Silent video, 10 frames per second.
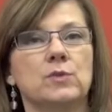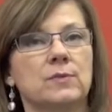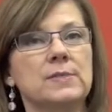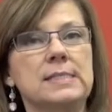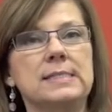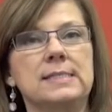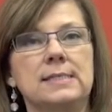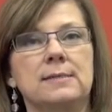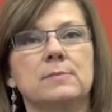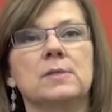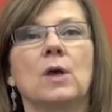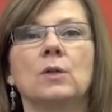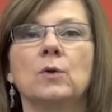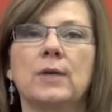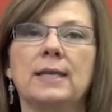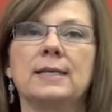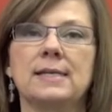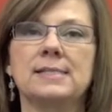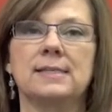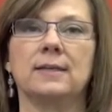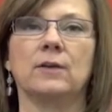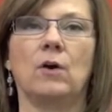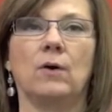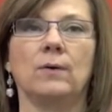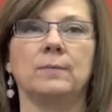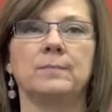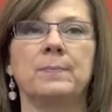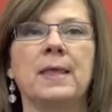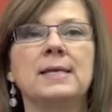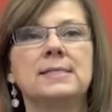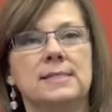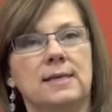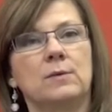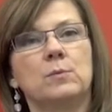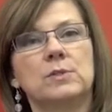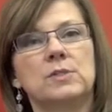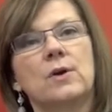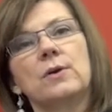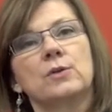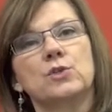Services teams located at City Hall. Today, we'll start our